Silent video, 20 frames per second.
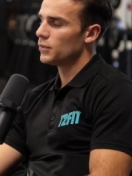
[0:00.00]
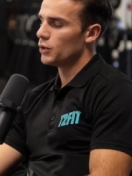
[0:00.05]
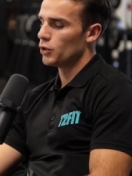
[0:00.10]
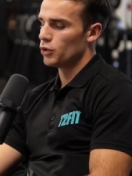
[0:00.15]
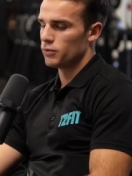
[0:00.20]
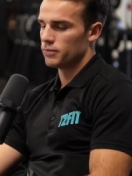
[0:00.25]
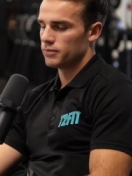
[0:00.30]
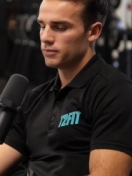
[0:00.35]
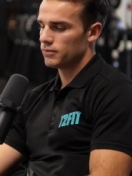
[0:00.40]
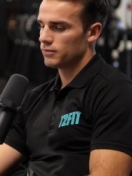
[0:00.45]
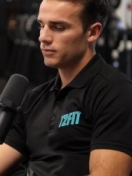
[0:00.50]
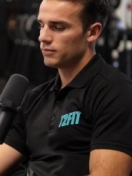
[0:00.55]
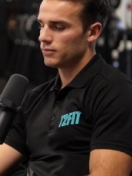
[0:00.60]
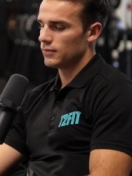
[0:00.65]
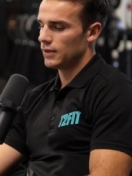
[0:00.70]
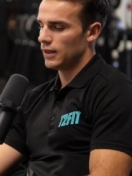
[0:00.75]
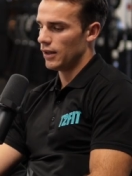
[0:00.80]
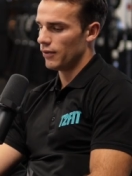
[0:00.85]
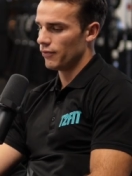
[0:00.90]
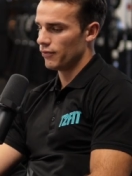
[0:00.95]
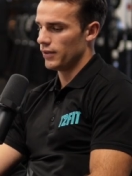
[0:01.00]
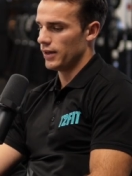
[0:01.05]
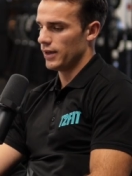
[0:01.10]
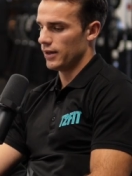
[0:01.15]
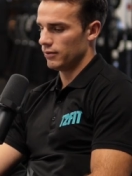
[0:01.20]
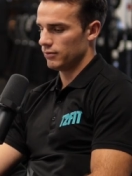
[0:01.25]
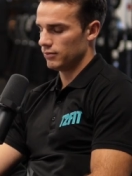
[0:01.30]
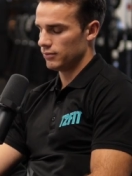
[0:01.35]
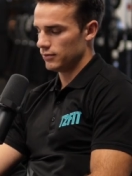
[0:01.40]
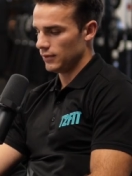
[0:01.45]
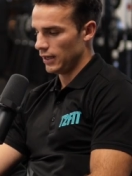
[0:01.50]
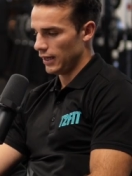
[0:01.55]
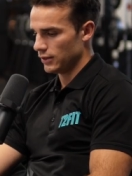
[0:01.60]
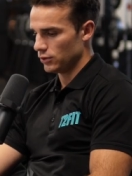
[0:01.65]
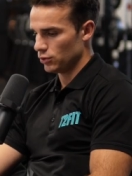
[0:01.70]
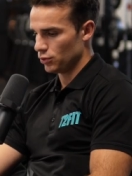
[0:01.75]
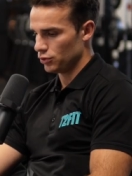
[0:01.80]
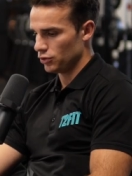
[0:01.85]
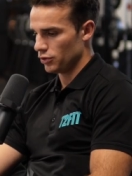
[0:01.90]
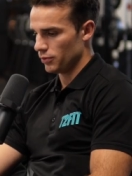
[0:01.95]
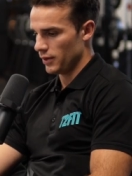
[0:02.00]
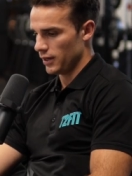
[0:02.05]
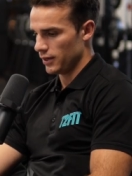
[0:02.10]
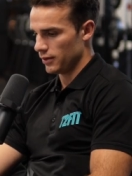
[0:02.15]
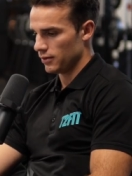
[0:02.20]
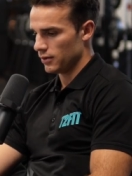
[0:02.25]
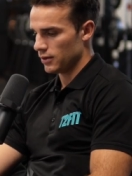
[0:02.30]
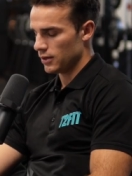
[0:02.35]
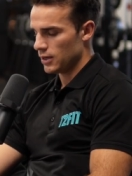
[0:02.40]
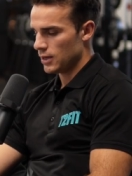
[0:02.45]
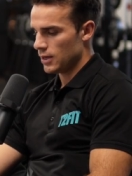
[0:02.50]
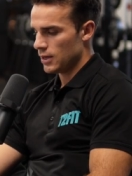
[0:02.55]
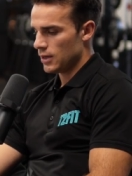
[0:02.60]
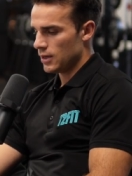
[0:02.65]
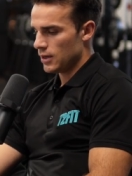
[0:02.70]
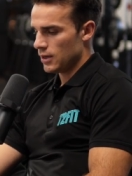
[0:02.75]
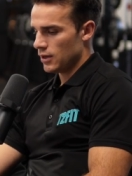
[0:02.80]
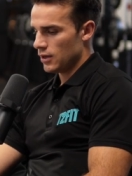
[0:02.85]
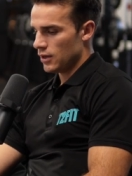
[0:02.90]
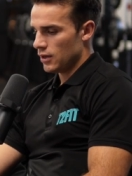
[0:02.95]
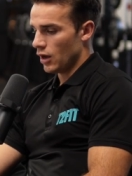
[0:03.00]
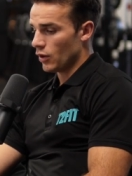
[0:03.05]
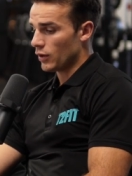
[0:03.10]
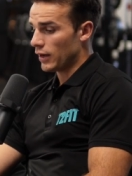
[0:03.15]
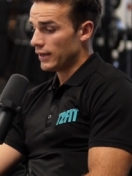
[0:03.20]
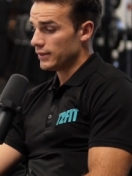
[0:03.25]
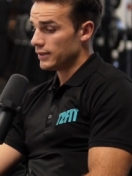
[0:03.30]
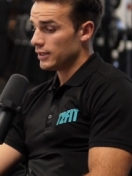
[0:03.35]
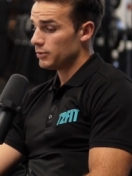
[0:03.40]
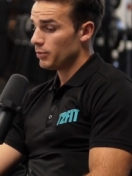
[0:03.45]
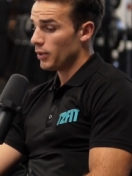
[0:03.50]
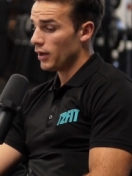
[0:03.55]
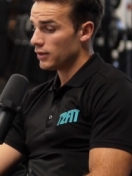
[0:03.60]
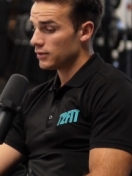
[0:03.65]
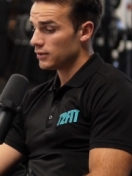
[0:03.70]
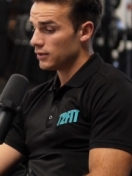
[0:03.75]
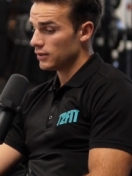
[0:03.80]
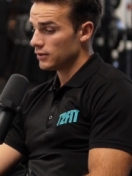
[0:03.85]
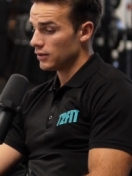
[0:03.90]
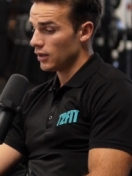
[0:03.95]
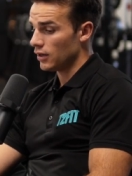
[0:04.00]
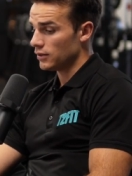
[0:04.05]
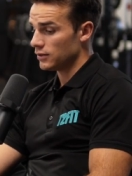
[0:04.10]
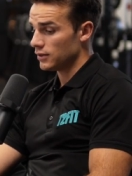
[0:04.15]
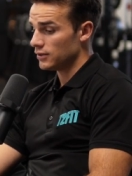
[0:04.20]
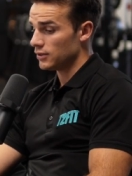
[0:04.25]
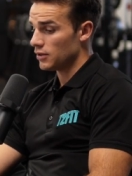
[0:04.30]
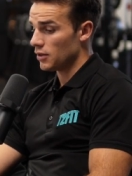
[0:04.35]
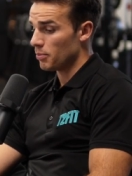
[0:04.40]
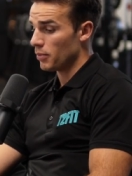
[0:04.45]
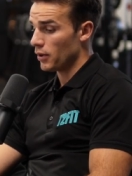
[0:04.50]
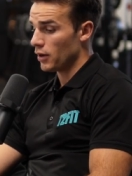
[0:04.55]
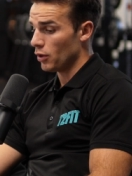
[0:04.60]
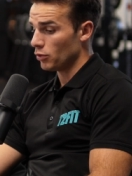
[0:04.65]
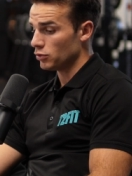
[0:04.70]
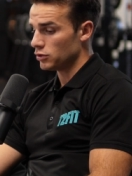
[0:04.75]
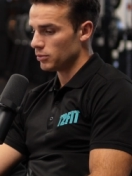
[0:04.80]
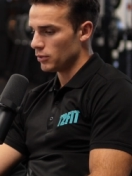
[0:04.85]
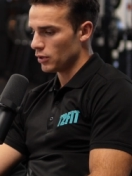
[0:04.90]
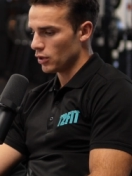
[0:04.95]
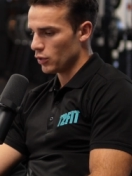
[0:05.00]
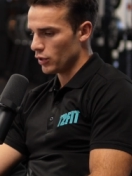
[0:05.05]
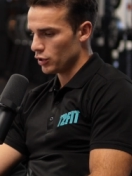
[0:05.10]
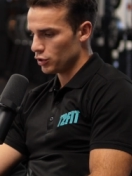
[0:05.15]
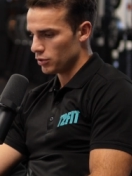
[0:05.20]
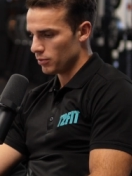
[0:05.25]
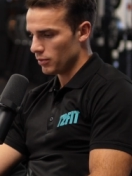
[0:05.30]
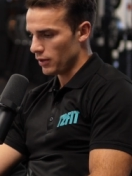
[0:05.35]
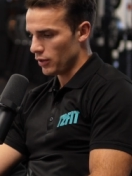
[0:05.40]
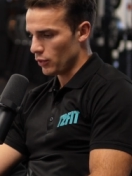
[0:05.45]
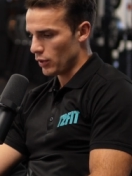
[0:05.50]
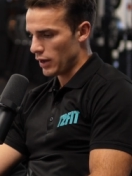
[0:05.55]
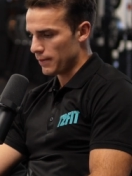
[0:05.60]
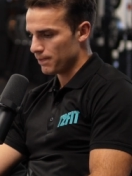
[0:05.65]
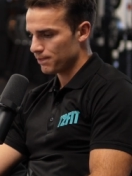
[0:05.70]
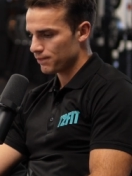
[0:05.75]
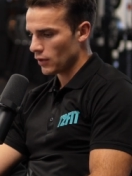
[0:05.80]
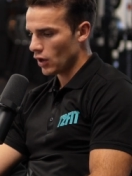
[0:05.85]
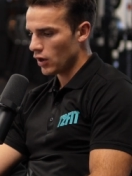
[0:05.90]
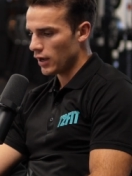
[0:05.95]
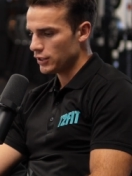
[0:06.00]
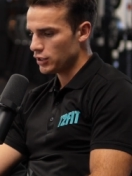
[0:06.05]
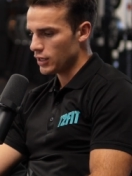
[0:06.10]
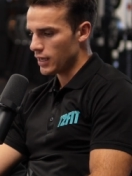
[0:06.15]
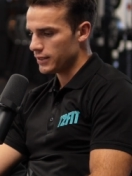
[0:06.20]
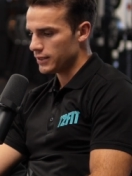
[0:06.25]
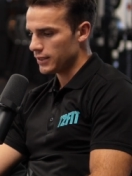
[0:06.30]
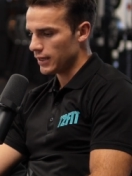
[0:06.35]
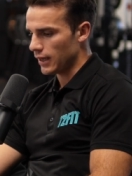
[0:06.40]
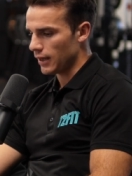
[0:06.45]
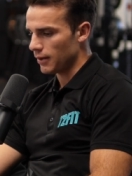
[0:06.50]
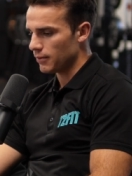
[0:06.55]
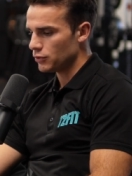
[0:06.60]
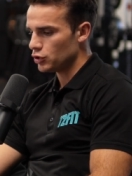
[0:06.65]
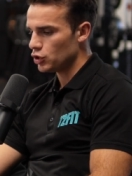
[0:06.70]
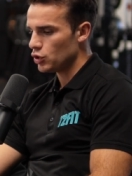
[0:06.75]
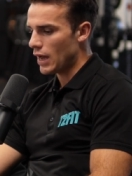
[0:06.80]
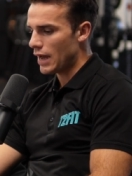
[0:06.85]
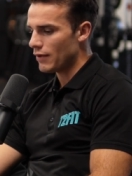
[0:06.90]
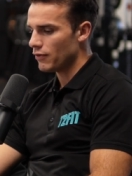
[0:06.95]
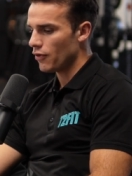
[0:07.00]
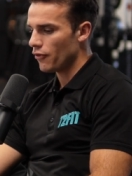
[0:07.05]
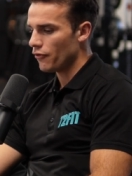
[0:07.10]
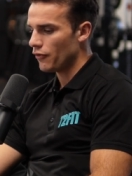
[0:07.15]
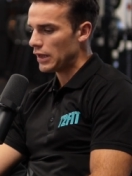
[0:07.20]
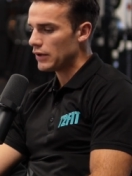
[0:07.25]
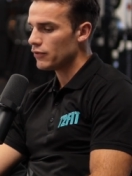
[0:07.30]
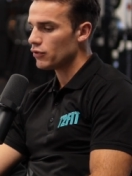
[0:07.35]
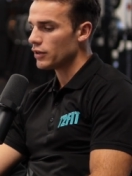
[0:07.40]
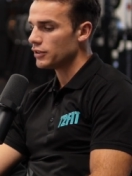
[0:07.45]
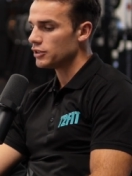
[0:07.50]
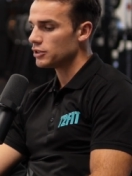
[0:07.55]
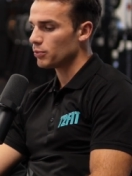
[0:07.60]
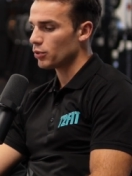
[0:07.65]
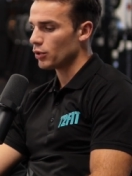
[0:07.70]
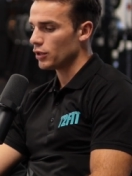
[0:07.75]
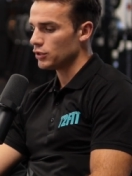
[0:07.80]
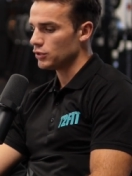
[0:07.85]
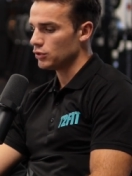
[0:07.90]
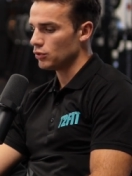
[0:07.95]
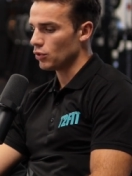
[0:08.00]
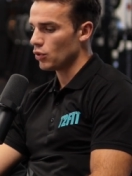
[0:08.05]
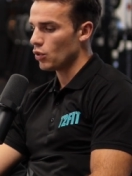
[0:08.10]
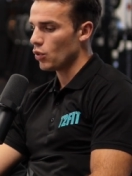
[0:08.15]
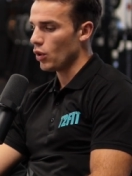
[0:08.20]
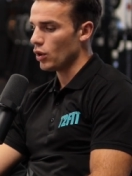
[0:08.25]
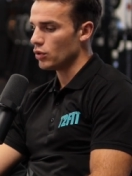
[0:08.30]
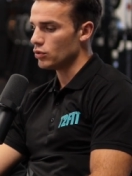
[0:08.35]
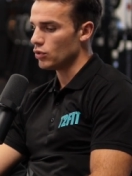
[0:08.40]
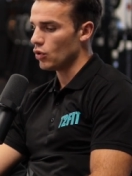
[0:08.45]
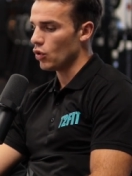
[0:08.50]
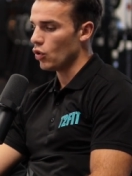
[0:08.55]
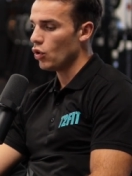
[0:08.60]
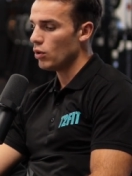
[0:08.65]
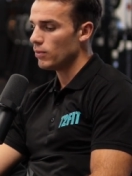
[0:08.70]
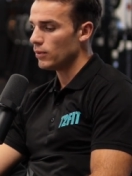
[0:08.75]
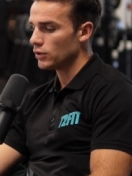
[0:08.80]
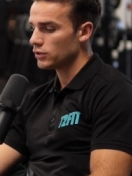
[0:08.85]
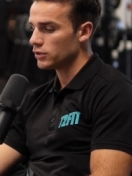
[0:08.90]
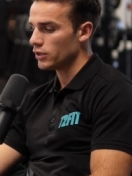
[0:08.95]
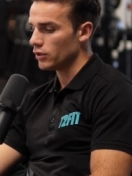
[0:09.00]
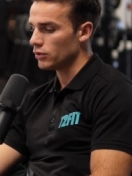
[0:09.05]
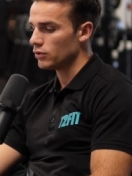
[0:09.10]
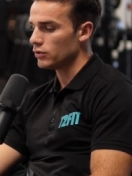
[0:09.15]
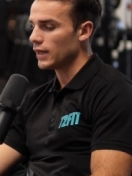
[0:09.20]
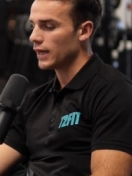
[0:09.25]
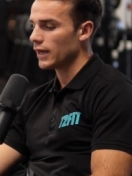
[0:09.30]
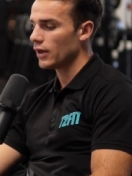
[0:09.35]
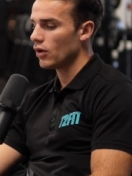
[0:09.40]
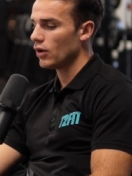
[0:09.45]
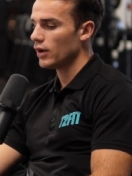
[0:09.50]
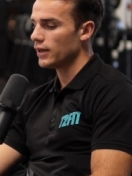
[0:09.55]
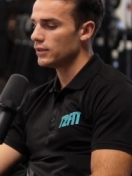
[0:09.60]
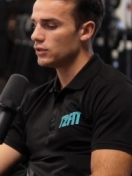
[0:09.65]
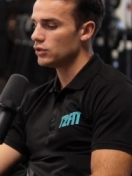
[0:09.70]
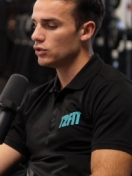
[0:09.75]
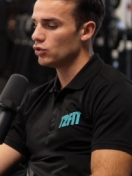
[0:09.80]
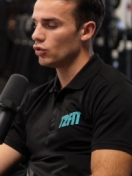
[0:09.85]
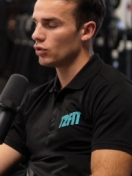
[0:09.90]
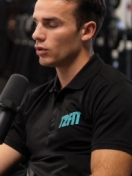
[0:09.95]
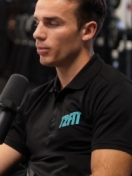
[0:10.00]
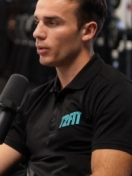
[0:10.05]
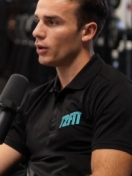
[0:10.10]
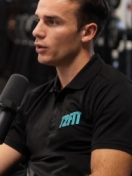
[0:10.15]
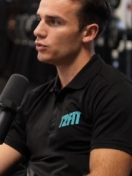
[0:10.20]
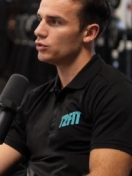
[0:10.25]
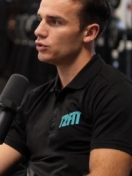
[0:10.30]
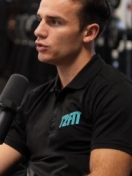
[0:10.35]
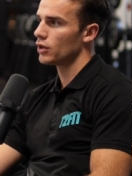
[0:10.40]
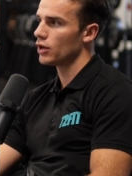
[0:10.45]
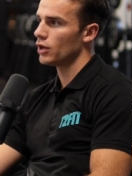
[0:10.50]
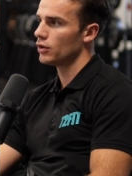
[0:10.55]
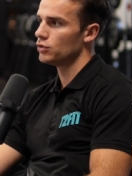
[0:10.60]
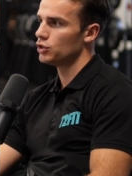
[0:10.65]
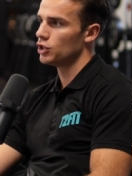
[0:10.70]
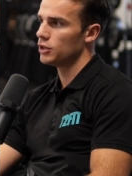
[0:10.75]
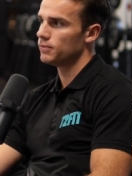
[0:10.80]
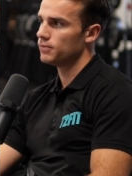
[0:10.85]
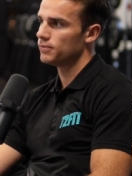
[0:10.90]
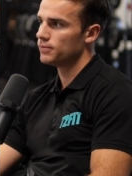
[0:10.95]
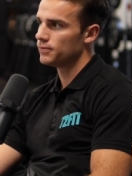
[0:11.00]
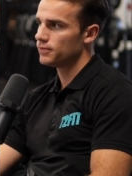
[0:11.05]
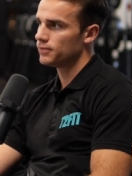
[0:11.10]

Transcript: Boom. Love that. That is awesome, mate. Okay, this person has asked, this is the penultimate question, by the way. Hi, JT. Do you have a favorite inspirational quote or motto that guides your approach to coaching?